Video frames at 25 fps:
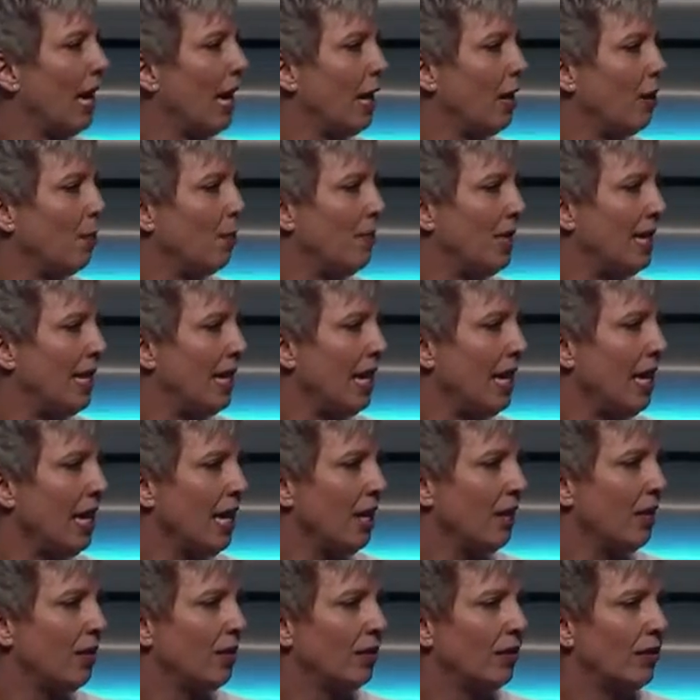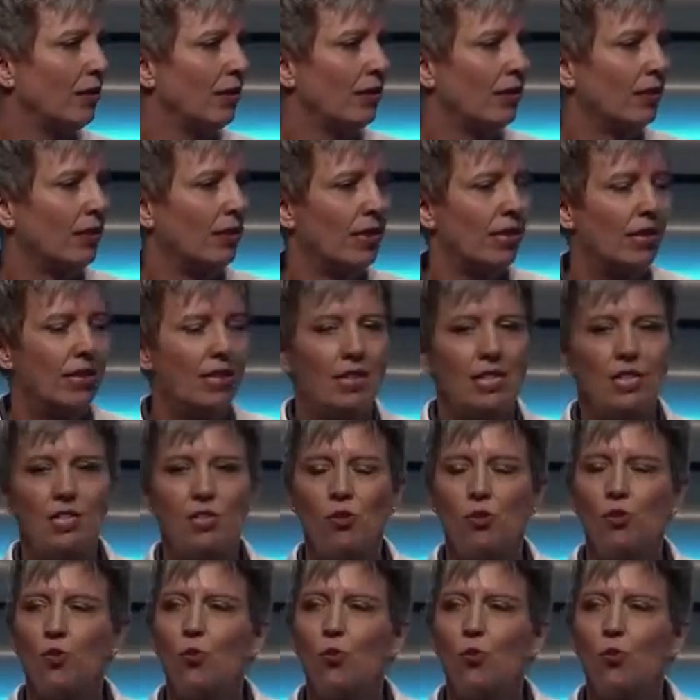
AMD at least